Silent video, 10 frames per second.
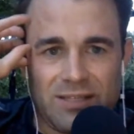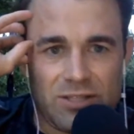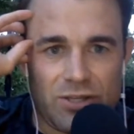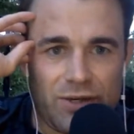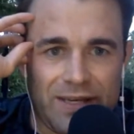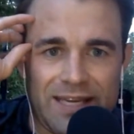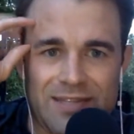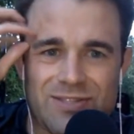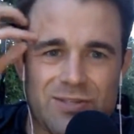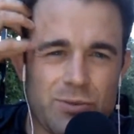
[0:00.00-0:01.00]
turning
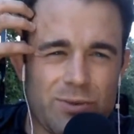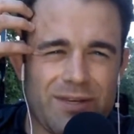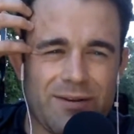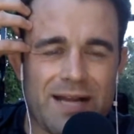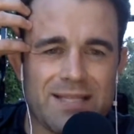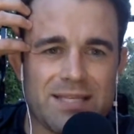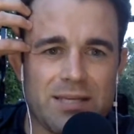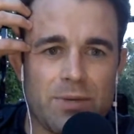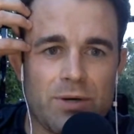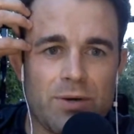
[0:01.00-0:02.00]
into curiosity
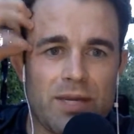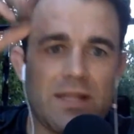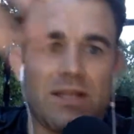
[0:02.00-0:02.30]
mode, and then